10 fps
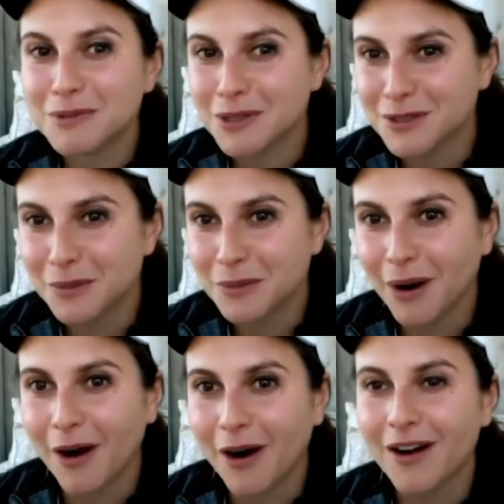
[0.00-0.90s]
are super
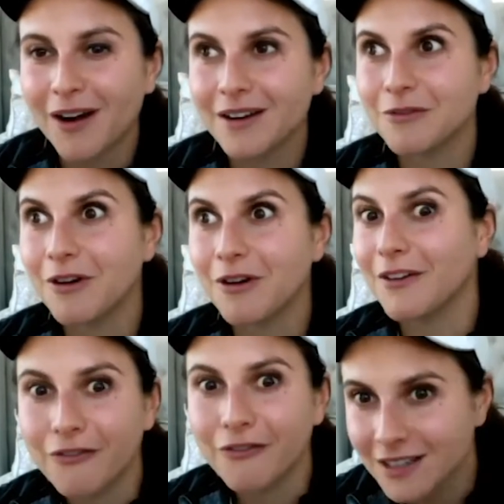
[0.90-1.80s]
hard and running a
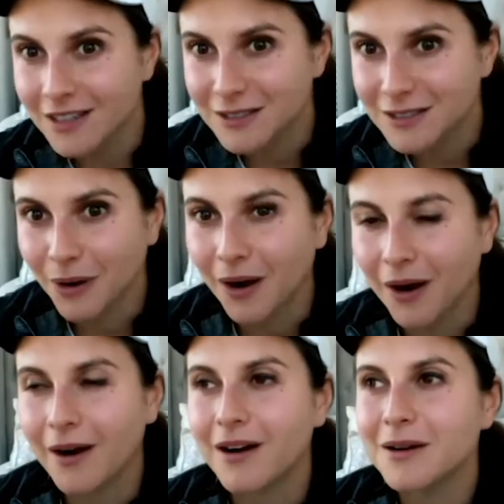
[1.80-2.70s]
fund is super
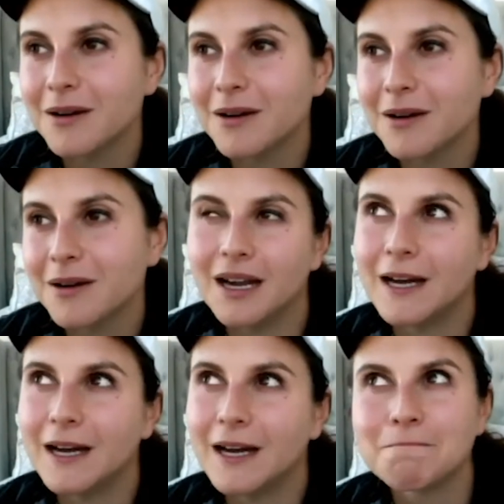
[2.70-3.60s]
hard, but
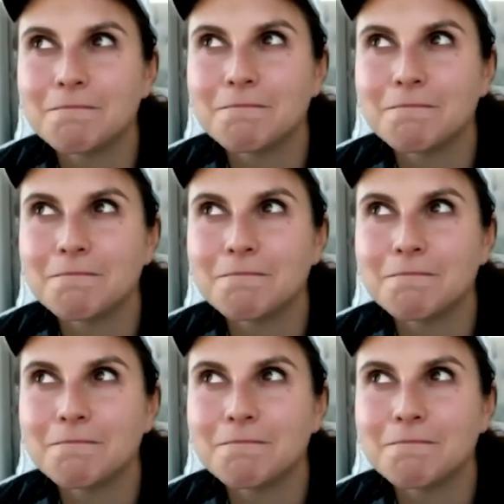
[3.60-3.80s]
I